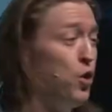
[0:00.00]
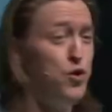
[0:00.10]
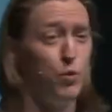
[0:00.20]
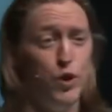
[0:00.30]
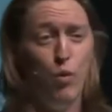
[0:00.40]

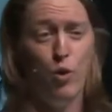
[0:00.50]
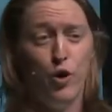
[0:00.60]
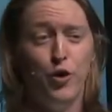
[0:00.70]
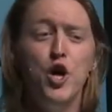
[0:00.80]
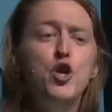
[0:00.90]
real
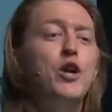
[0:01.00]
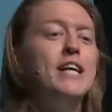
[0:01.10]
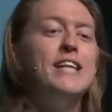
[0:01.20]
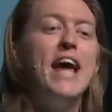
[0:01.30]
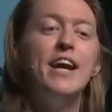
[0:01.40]
world. You get
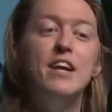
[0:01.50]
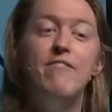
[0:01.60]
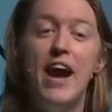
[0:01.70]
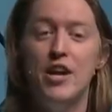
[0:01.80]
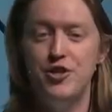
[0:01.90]
taken
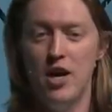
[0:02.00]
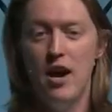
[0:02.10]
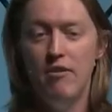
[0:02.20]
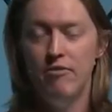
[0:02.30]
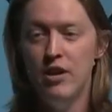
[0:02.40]
advantage
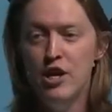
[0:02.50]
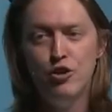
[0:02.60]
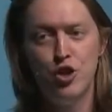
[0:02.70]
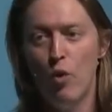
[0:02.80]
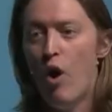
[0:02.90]
of,
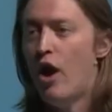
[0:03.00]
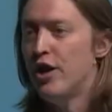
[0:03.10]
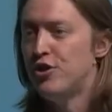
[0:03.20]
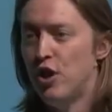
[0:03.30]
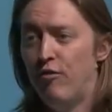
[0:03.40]
so on and
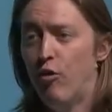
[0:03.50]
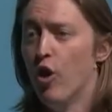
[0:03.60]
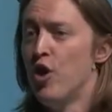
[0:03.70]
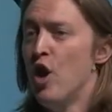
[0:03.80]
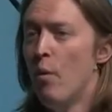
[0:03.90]
so forth.
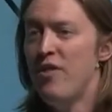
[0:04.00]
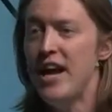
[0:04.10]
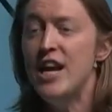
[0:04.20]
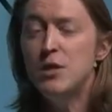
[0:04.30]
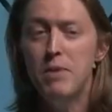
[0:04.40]
With
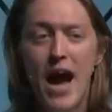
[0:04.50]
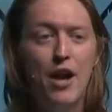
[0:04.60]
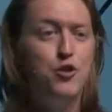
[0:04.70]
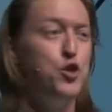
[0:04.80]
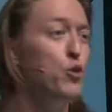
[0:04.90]
each
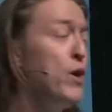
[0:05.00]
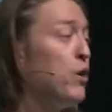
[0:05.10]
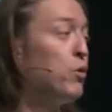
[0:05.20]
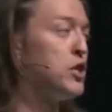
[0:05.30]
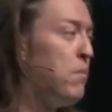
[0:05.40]
beatitude, we could
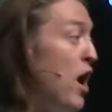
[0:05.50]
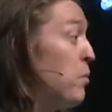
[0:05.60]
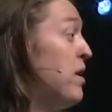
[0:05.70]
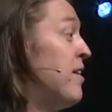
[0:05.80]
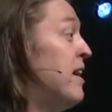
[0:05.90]
respond
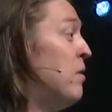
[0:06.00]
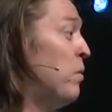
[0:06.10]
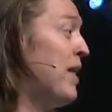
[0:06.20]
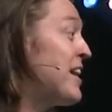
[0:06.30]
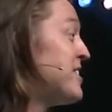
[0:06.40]
with, well,
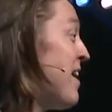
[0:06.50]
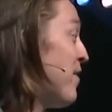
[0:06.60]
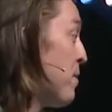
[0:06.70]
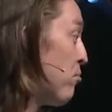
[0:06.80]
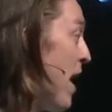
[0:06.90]
that's not very
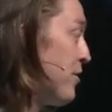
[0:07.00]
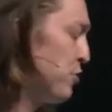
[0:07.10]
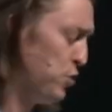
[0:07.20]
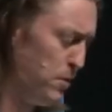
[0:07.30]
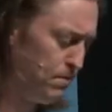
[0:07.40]

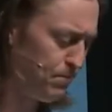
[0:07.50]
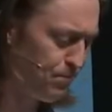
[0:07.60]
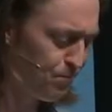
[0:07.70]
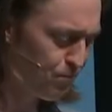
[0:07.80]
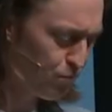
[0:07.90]
practical.
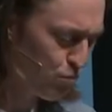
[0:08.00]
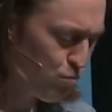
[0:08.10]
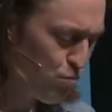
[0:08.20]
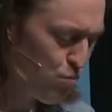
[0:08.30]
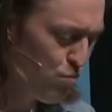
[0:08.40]

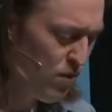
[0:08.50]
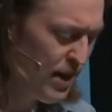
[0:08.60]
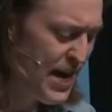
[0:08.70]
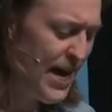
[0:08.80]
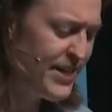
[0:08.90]

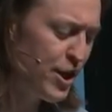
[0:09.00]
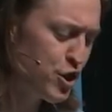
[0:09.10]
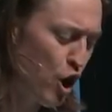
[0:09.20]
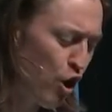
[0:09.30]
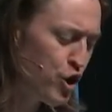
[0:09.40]
It takes
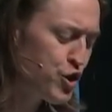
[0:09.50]
courage to